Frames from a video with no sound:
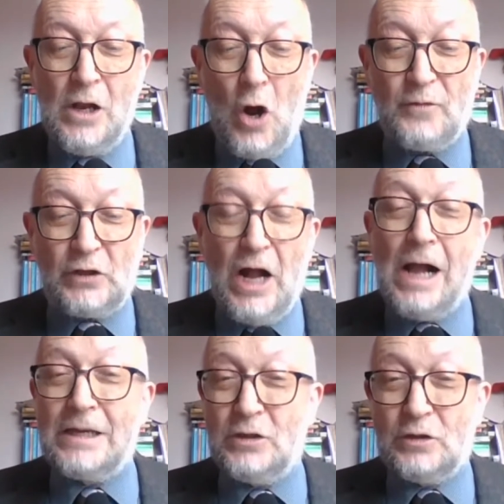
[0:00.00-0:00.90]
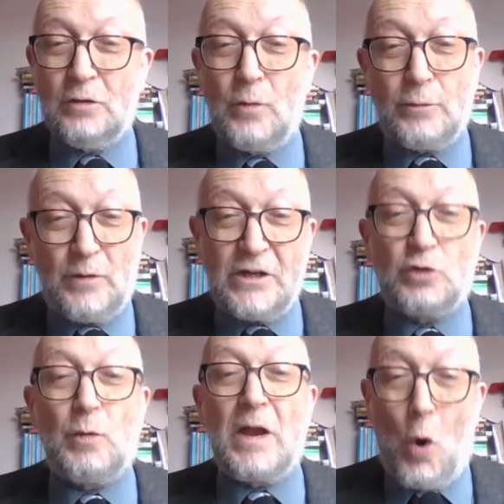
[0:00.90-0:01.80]
of a kind with which
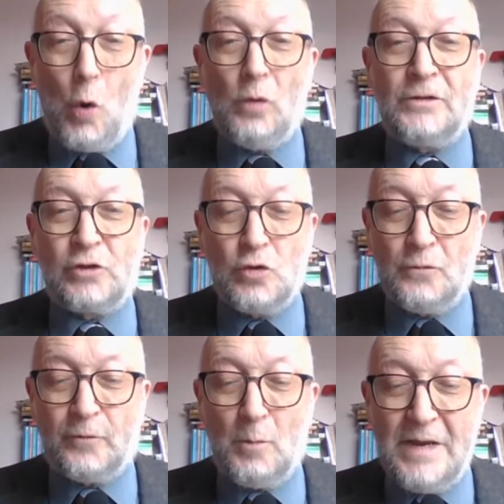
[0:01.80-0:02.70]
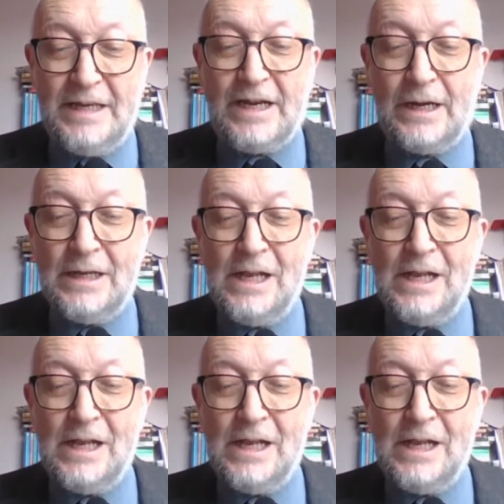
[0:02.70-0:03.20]
we're all too familiar